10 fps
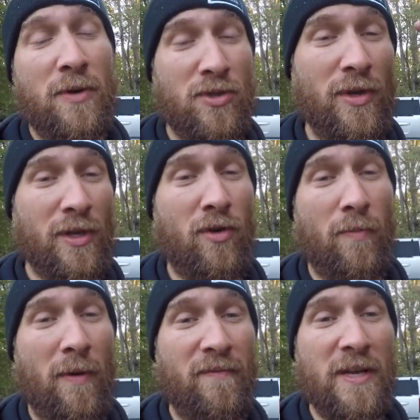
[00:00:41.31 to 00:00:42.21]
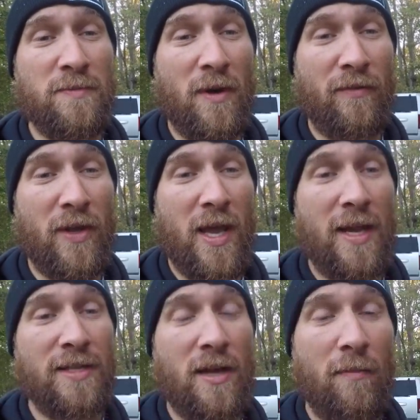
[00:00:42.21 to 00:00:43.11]
join the group on Facebook if you
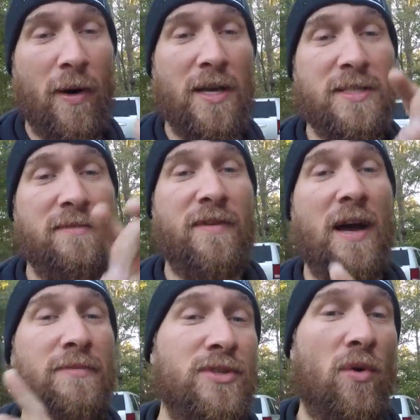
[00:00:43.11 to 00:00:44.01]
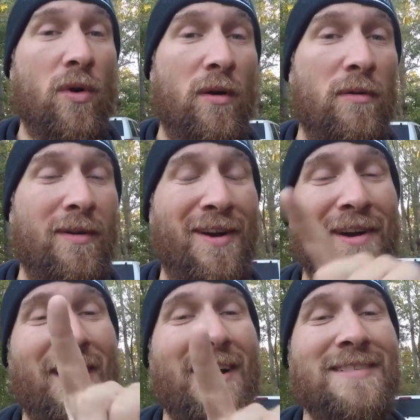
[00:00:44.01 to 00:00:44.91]
can. It's called Positive Vibes Tour. All
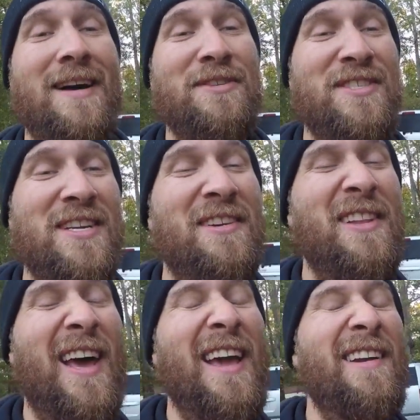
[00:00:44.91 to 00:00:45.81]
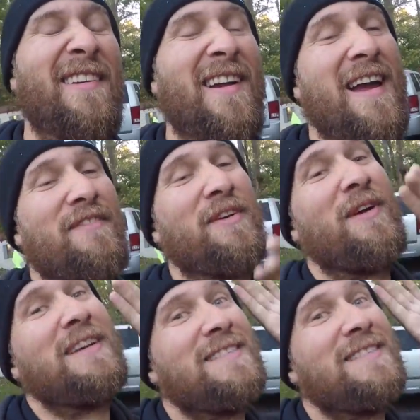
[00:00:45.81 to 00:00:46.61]
right, guys, I'll see you later. Have a great